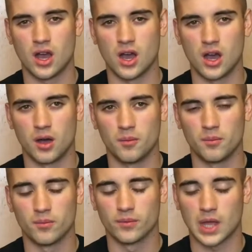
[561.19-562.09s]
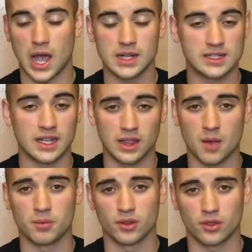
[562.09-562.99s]
I'd say
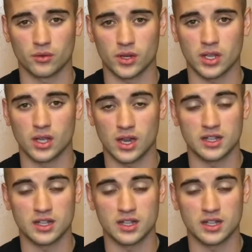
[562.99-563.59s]
Leopard 3,